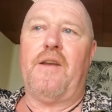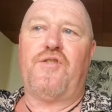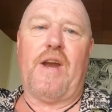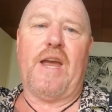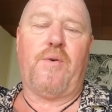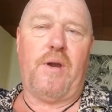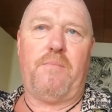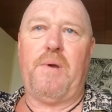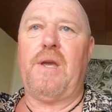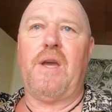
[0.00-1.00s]
drag queen
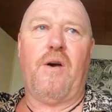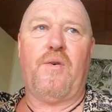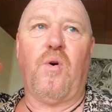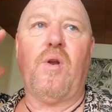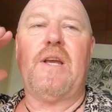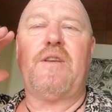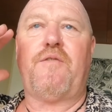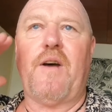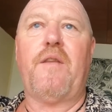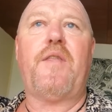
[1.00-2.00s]
bingo and all these
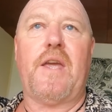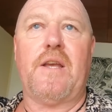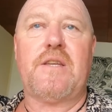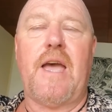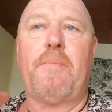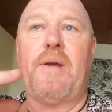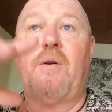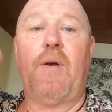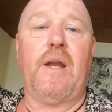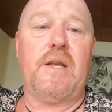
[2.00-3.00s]
fun things happening
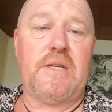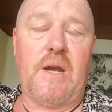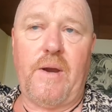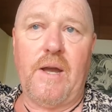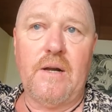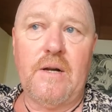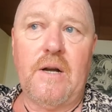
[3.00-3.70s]
around this area.